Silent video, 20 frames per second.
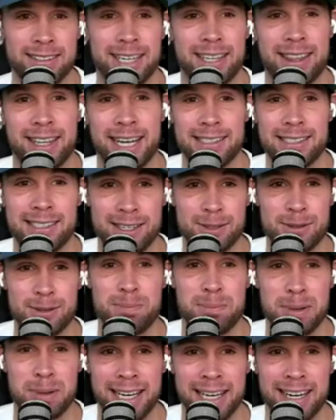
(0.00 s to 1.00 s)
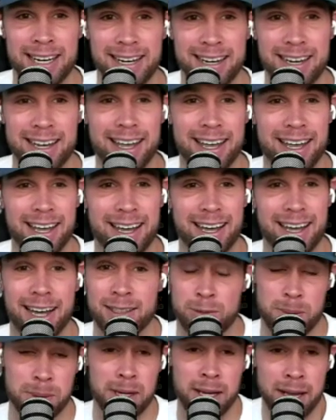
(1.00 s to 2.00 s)
Like that's his bit.
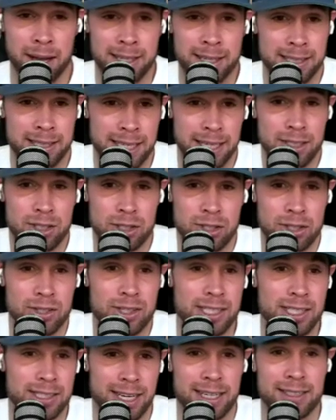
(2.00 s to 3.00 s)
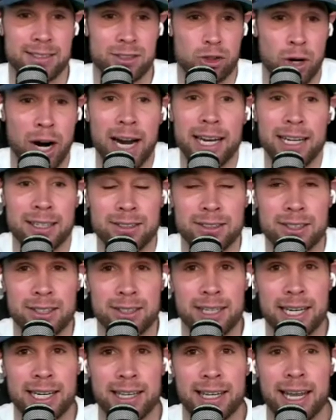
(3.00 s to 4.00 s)
It's probably unintentional. He's not trying to
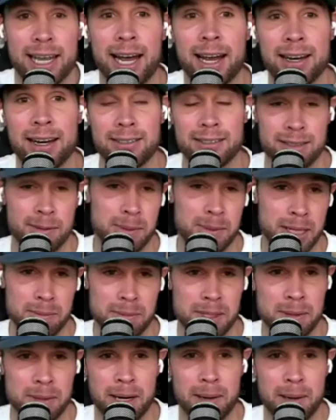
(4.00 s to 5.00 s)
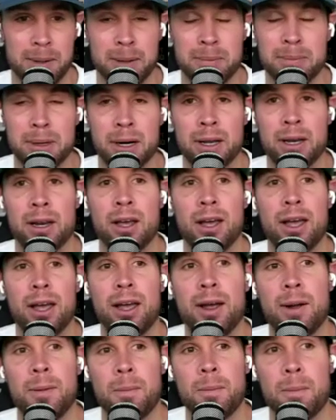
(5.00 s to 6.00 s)
look like right. that. Sometimes he might be, but
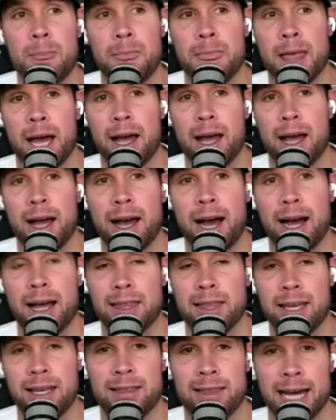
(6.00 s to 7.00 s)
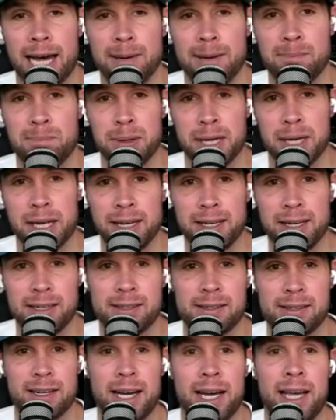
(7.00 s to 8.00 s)
that I think that bit
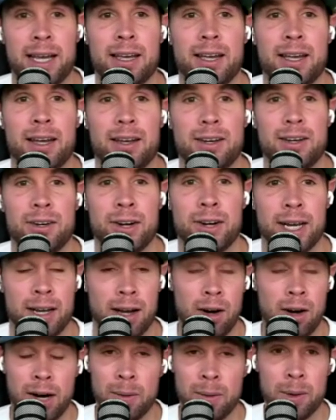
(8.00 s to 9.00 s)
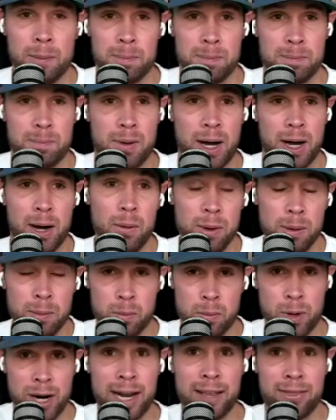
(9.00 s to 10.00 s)
is like you're like, oh, I want to I want
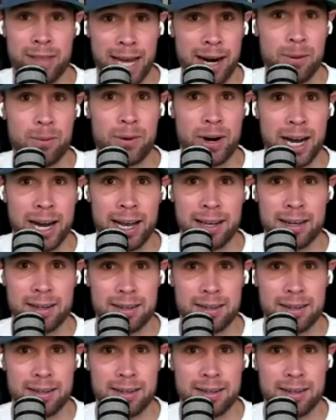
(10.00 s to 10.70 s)
to ride that ride.